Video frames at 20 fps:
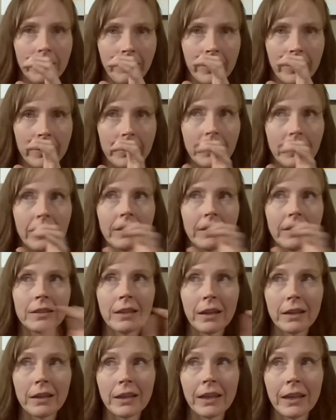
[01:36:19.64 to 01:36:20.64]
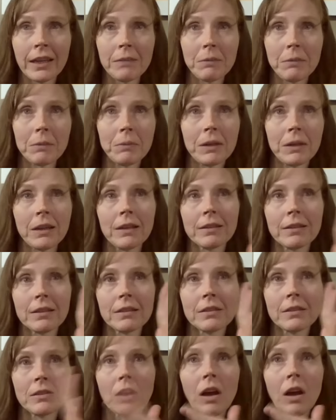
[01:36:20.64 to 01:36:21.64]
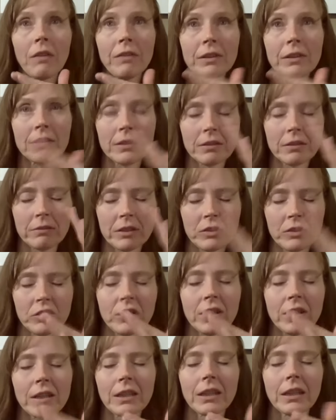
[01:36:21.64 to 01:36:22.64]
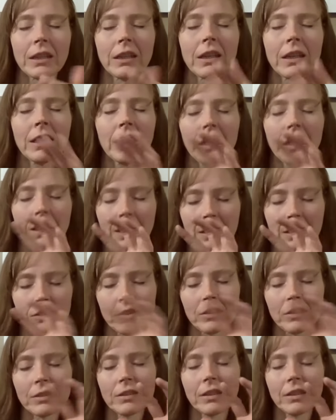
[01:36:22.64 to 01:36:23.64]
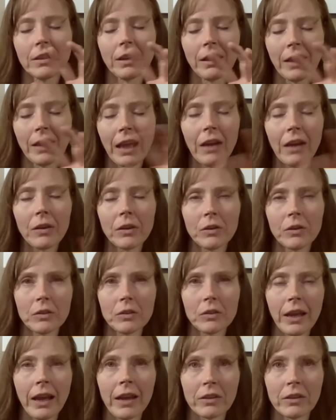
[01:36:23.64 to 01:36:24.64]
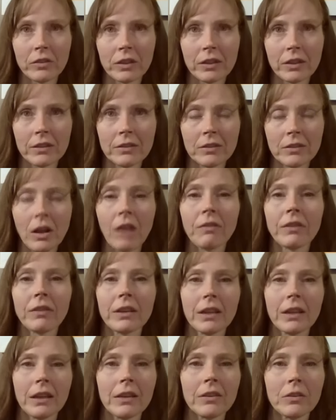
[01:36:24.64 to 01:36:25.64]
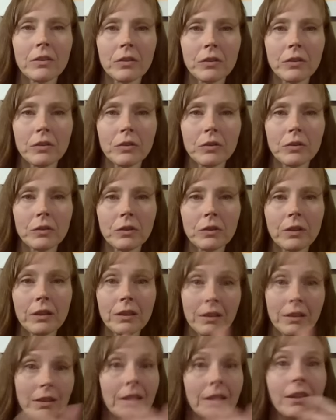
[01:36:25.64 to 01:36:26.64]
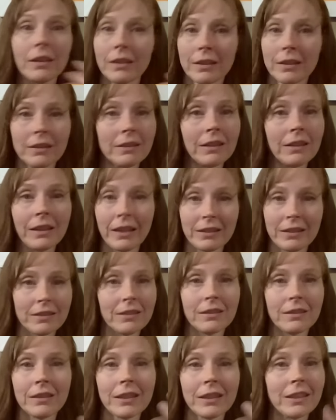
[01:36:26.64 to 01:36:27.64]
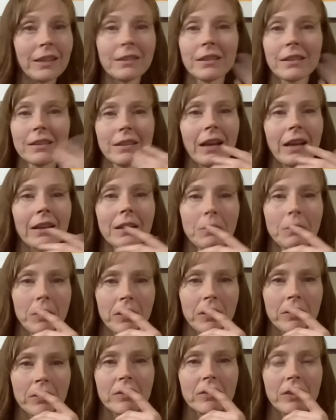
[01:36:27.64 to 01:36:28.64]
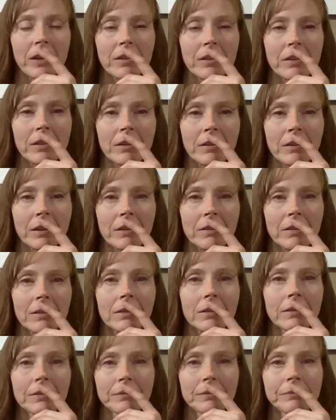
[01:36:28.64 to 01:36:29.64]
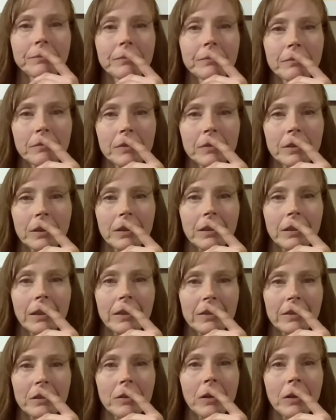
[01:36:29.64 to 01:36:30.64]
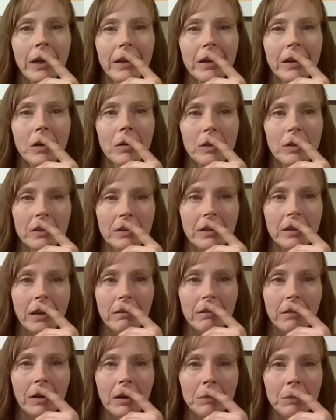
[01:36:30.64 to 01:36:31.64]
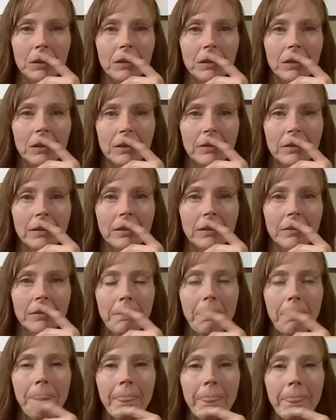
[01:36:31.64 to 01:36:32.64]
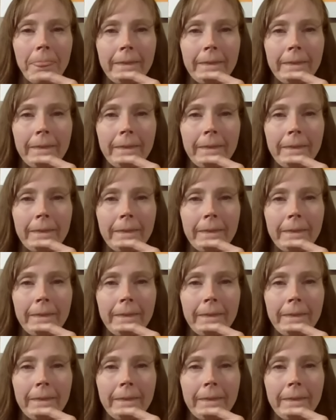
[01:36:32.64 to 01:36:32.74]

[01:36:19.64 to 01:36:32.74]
if I ketamine because it softens the rigidity, it can just allow you to actually soften into it lets it does exactly what you're suggesting, Chris. So it lets mm-hmm. you kind of go into that realm a little easier.